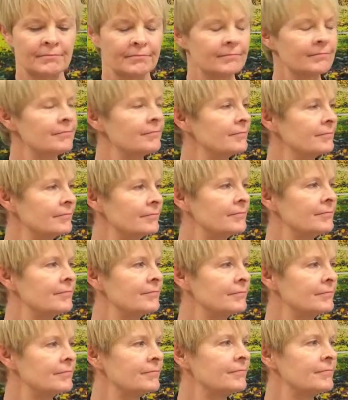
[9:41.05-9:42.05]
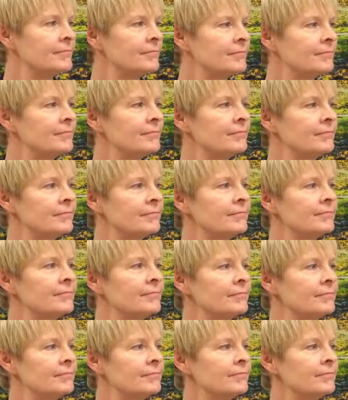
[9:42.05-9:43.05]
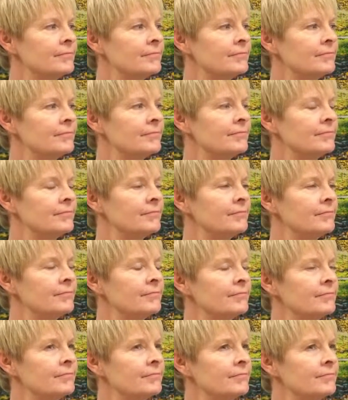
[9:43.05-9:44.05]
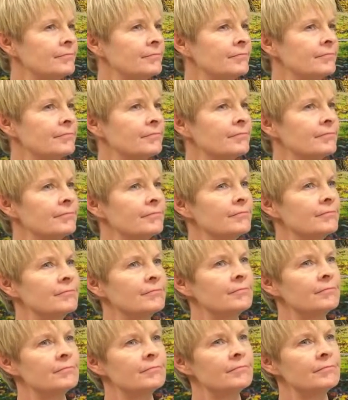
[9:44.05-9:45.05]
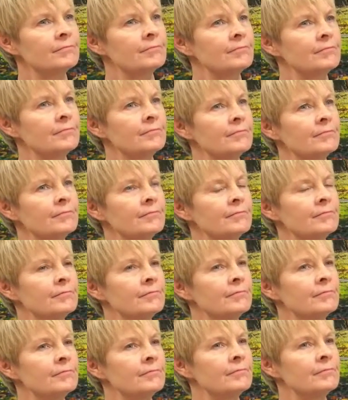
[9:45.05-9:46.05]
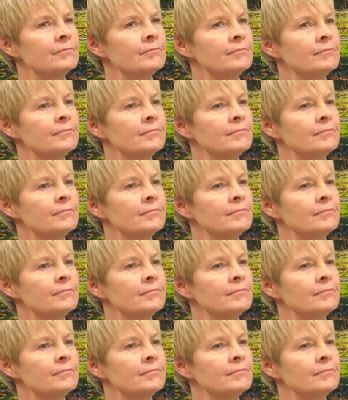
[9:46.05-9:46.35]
(not speaking)